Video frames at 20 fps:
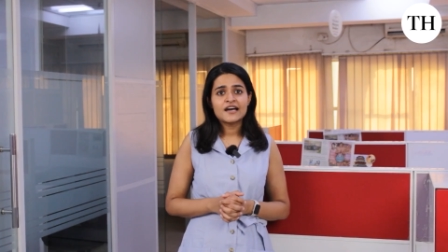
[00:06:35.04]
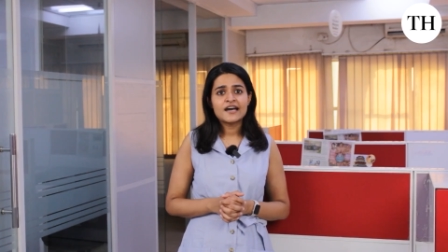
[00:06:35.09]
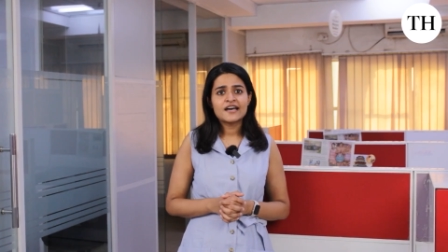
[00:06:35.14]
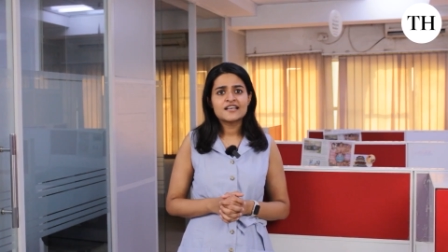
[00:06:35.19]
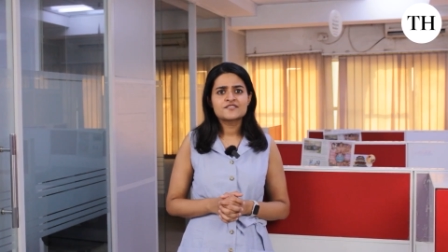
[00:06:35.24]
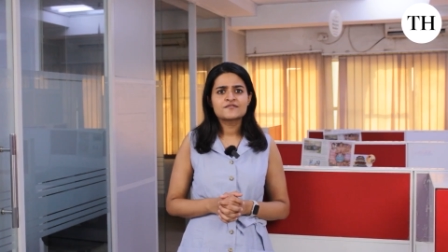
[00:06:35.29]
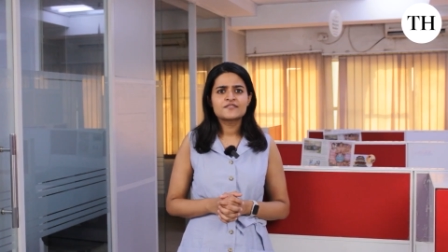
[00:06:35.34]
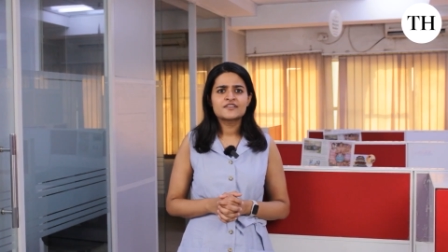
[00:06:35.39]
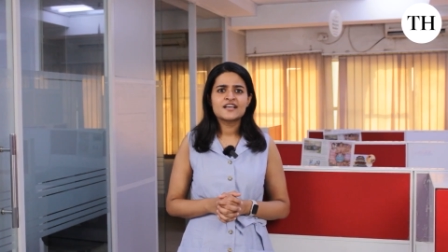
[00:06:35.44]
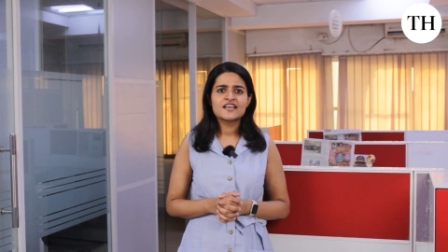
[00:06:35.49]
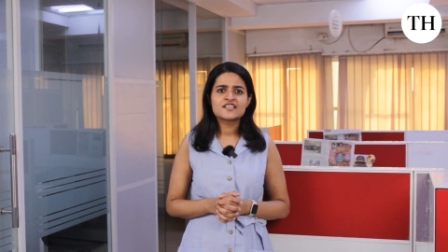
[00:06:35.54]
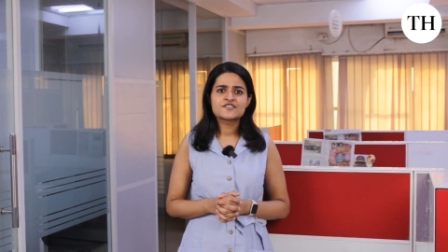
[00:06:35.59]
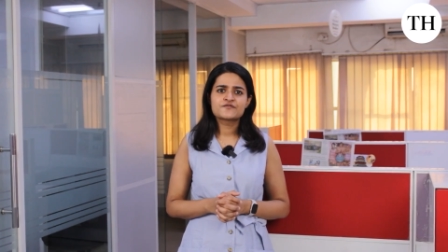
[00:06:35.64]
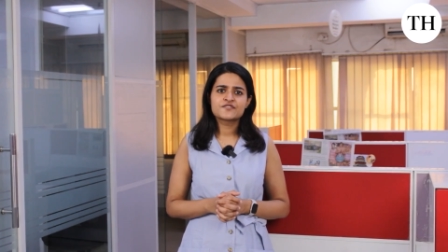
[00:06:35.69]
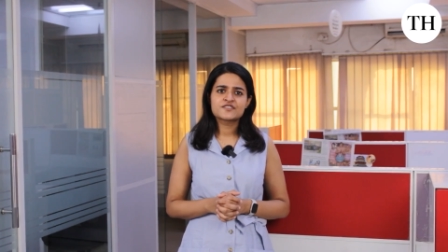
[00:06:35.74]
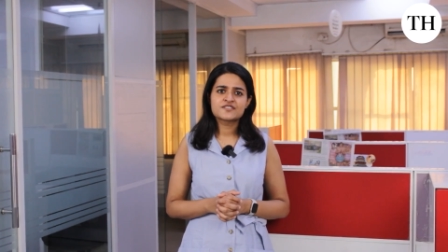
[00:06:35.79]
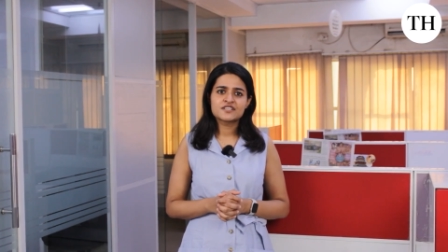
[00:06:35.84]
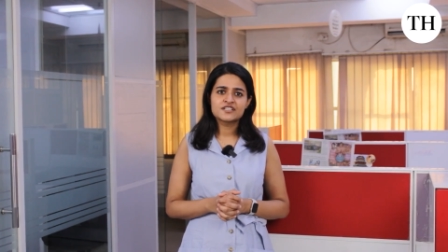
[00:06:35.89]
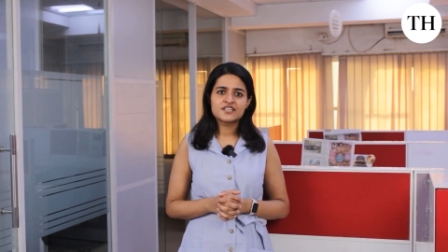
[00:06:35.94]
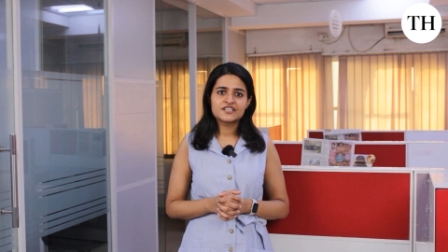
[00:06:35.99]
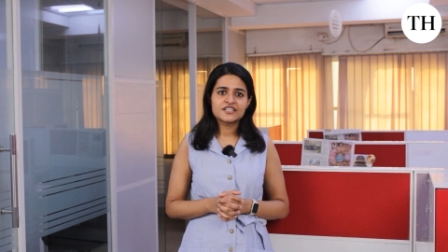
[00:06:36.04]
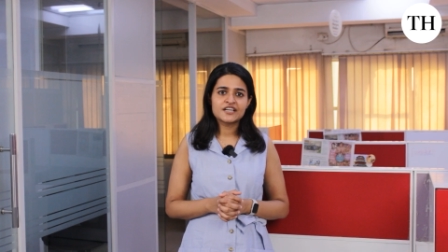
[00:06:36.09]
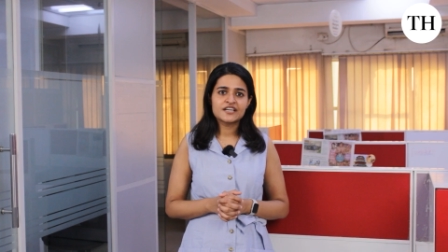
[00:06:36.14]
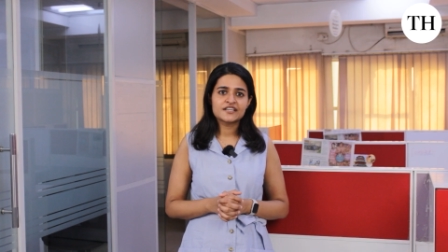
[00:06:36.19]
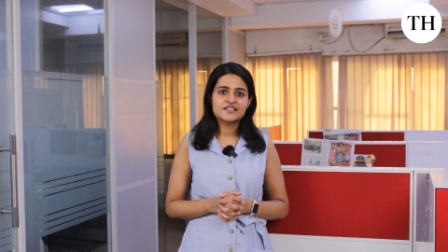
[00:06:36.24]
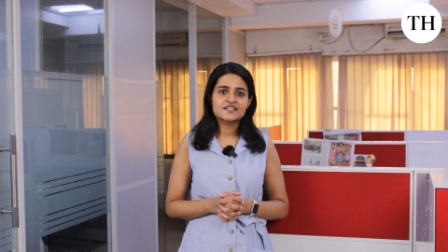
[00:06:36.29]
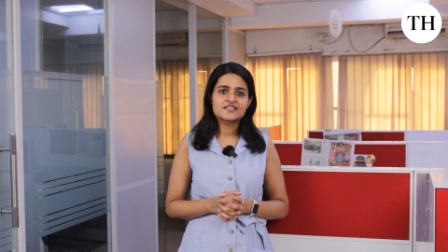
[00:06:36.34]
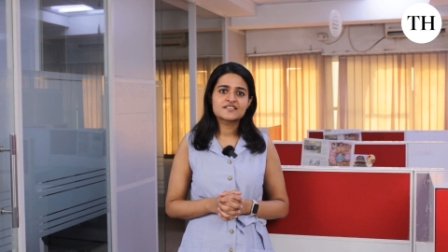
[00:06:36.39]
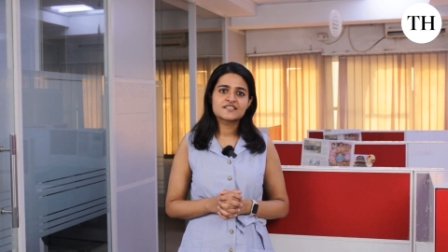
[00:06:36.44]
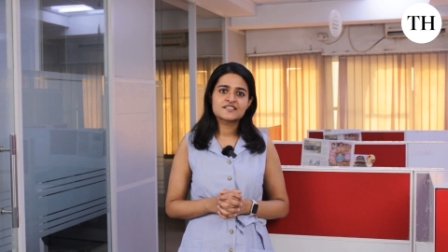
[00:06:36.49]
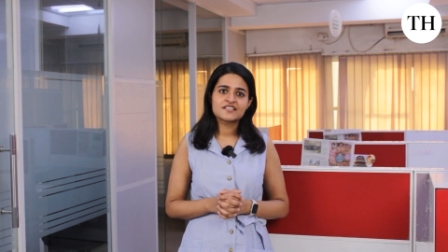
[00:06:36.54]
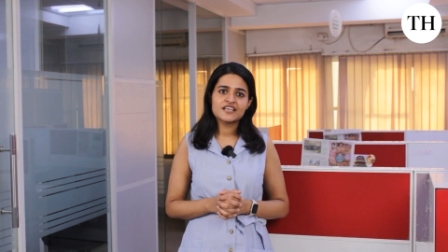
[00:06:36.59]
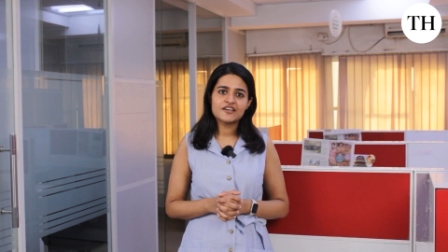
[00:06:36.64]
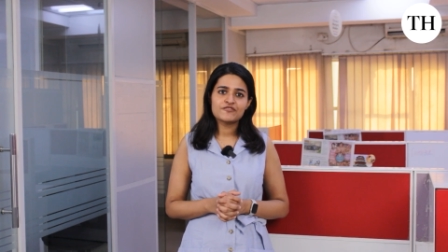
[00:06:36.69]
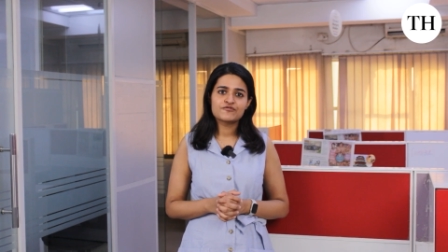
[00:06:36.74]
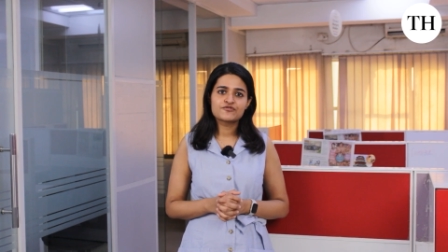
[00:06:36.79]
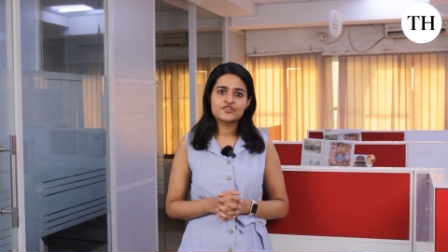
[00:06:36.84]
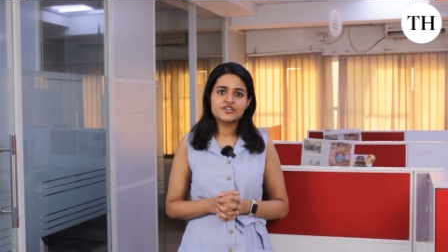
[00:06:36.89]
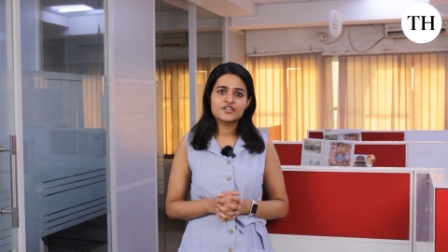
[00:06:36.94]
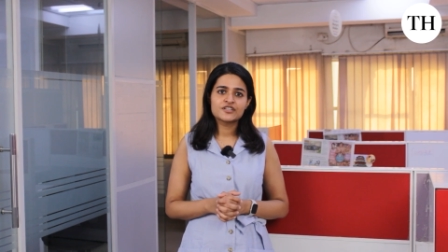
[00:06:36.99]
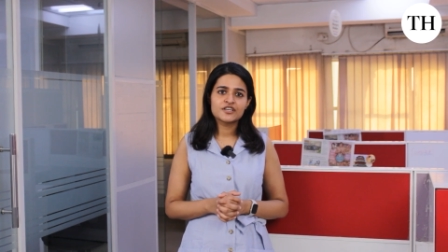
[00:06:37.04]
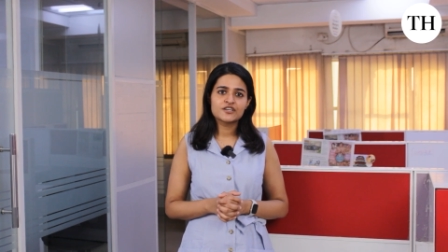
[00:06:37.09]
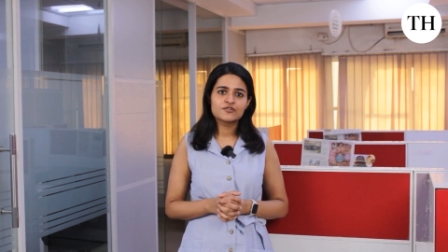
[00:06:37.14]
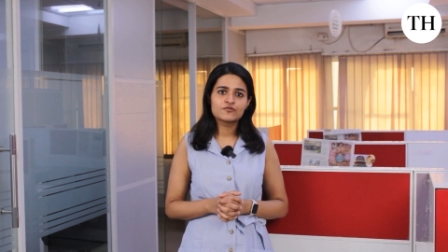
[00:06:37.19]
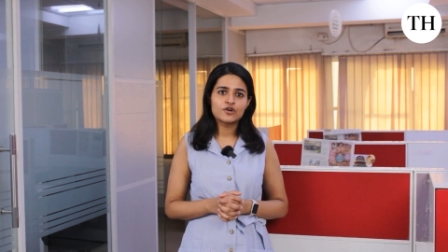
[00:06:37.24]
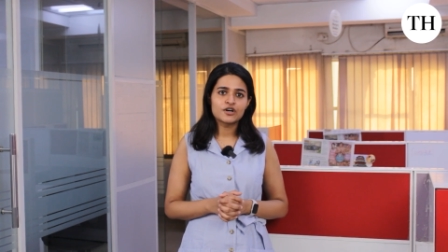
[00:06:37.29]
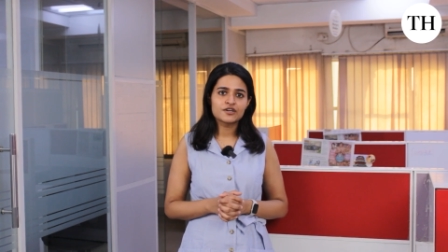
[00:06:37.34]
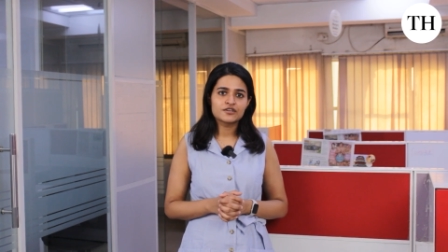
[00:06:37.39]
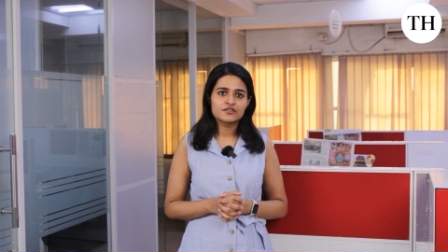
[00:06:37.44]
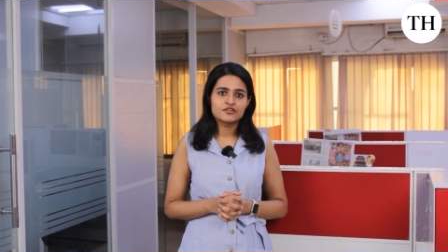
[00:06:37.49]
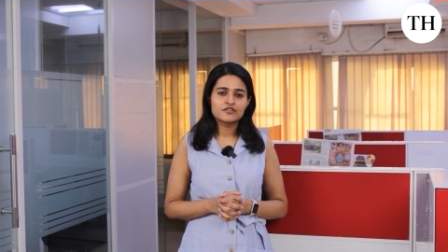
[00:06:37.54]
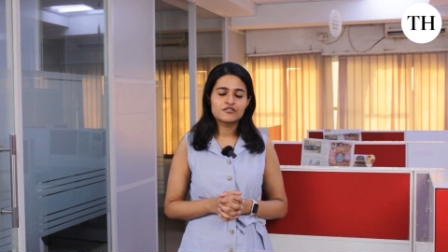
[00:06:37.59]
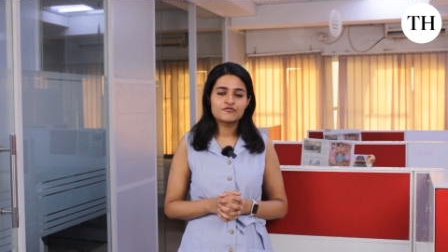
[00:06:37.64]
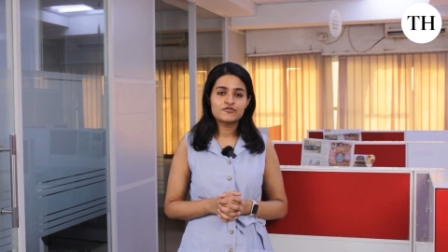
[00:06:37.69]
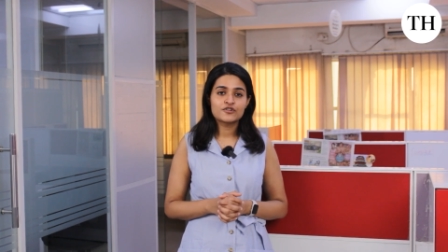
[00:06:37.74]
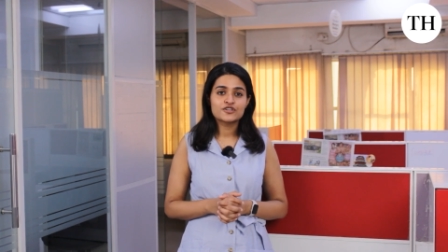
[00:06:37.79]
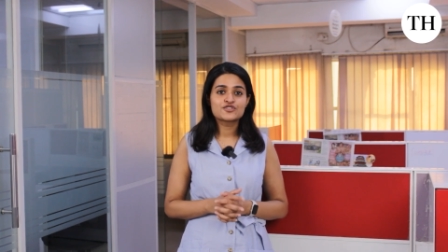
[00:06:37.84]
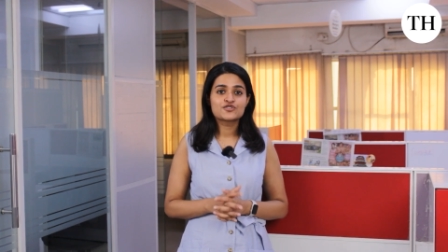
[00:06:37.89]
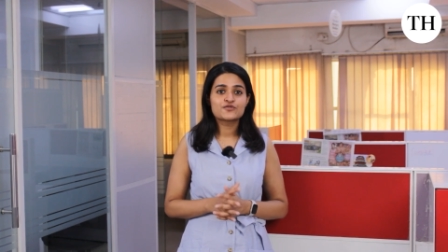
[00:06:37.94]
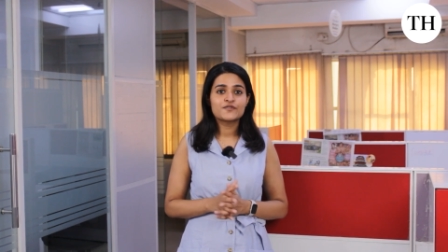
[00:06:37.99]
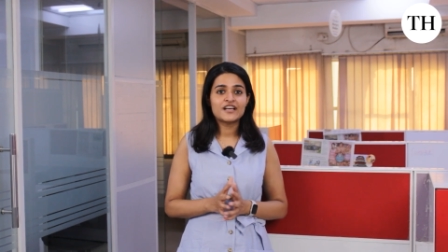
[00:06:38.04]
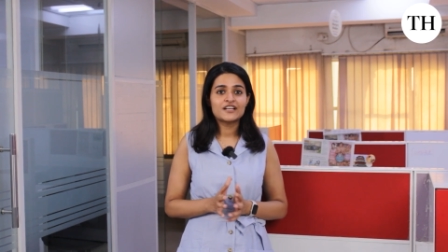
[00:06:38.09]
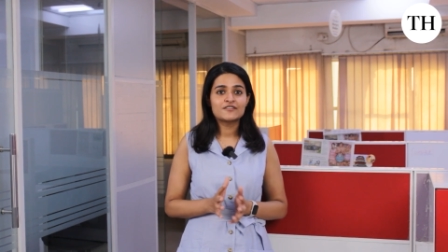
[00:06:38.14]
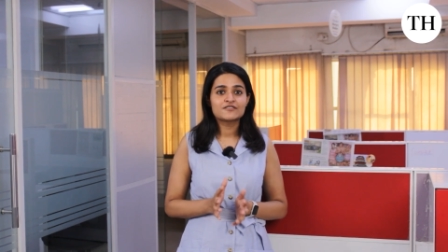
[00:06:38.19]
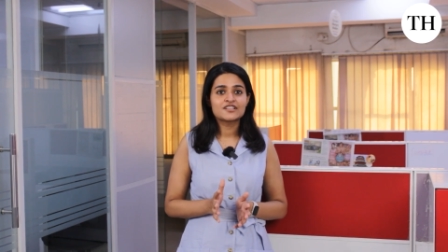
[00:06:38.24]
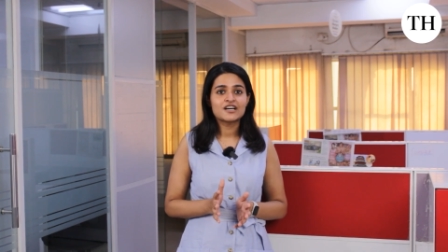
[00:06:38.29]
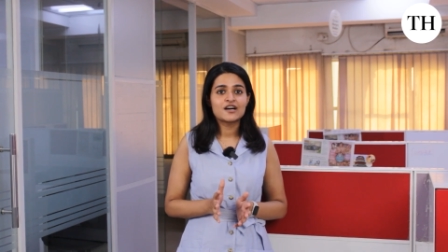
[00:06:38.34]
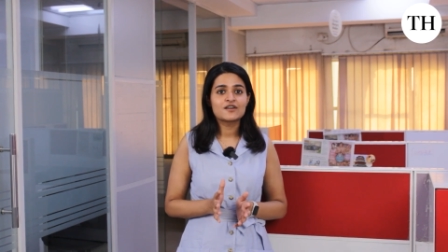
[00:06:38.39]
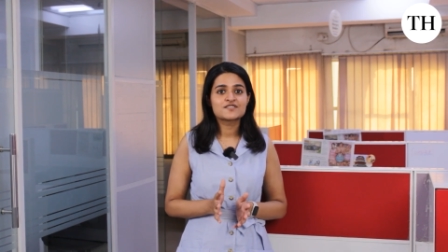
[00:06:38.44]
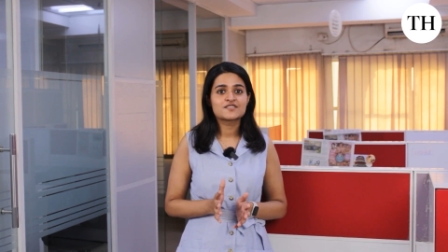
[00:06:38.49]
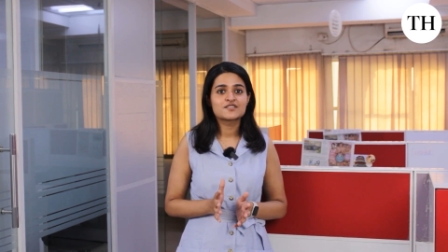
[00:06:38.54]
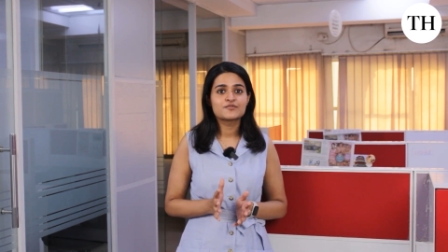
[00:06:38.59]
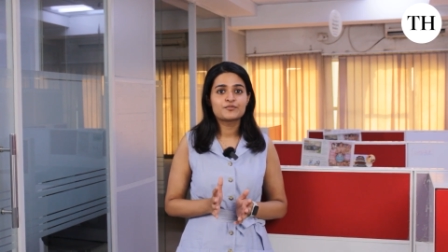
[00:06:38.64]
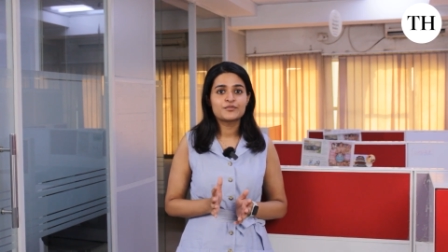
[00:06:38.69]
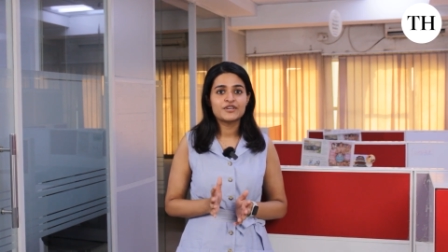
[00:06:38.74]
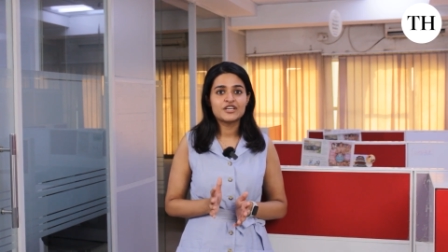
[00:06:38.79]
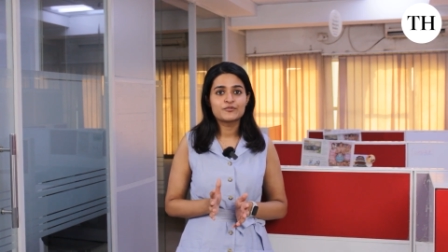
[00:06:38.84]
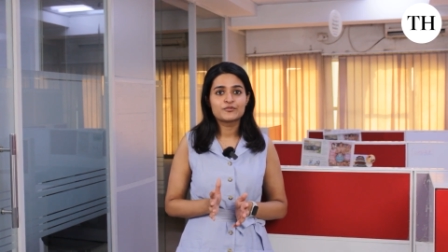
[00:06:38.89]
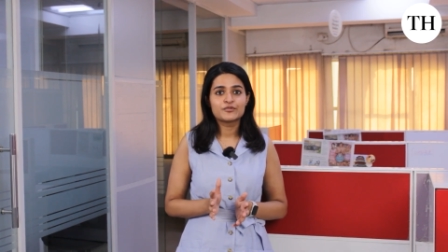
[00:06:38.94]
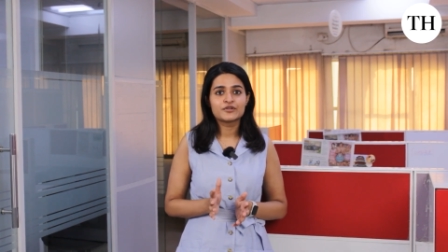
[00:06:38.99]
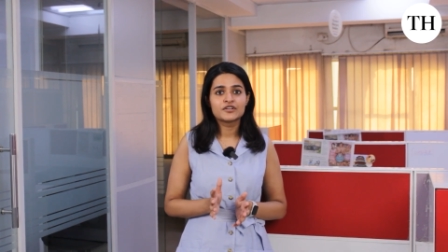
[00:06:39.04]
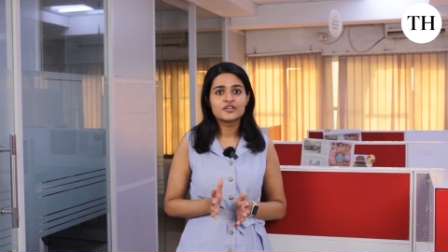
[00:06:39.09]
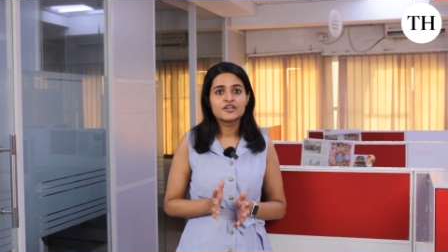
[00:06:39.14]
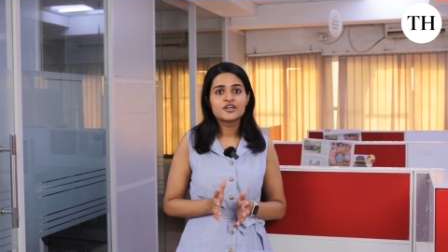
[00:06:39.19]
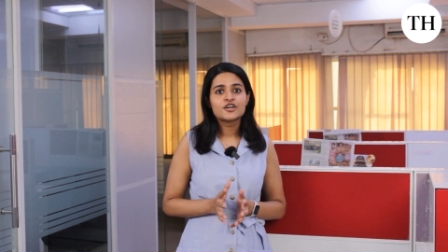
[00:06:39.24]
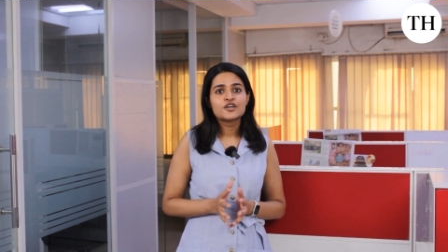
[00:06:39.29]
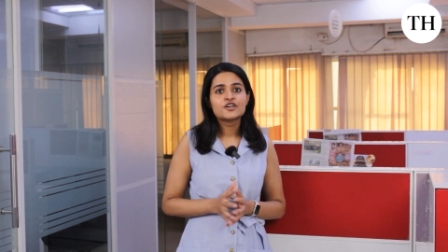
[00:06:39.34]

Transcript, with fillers: as well as facilitated safe drinking water for 12,000 people